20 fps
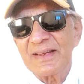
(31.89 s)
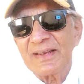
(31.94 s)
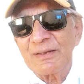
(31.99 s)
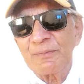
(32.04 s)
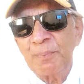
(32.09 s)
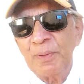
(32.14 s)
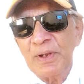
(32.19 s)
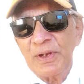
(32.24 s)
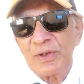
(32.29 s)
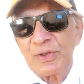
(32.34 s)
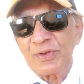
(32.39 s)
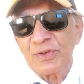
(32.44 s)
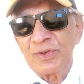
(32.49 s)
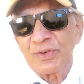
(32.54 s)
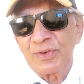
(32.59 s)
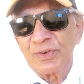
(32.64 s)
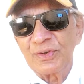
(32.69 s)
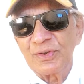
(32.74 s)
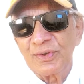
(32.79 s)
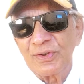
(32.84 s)

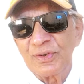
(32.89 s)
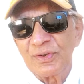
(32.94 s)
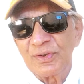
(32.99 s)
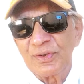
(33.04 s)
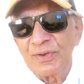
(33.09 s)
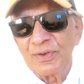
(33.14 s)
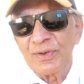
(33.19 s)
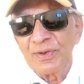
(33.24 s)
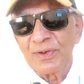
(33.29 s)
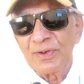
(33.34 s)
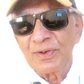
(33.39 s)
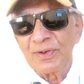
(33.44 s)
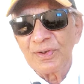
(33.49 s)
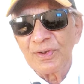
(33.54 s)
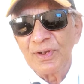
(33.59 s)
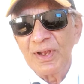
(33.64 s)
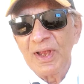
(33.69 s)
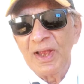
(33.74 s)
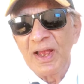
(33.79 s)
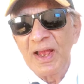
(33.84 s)
speech.
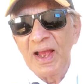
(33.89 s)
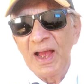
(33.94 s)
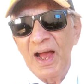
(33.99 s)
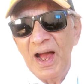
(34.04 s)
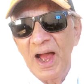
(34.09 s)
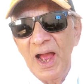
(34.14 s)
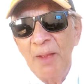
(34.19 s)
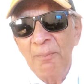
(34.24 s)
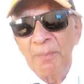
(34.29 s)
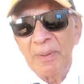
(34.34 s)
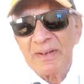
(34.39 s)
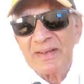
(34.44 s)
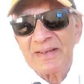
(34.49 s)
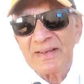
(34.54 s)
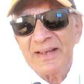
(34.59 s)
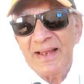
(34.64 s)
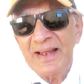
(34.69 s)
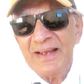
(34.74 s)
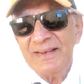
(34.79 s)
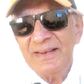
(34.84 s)
Ahmad
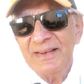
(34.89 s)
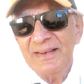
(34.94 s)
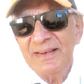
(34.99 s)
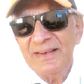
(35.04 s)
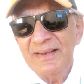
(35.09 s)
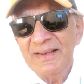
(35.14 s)
said,